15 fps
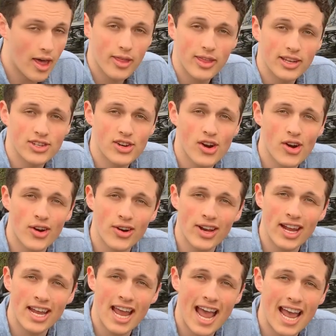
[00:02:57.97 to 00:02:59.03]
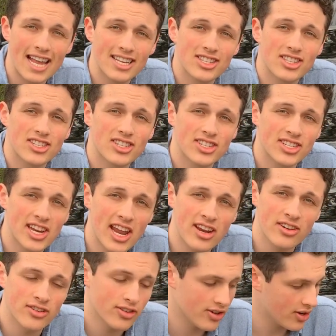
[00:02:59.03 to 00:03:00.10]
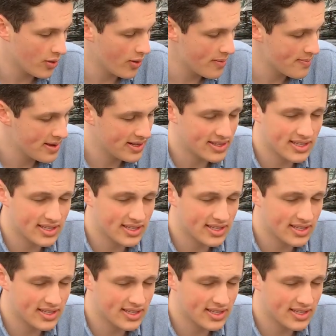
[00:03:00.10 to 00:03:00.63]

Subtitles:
This car, it has the standard equipment,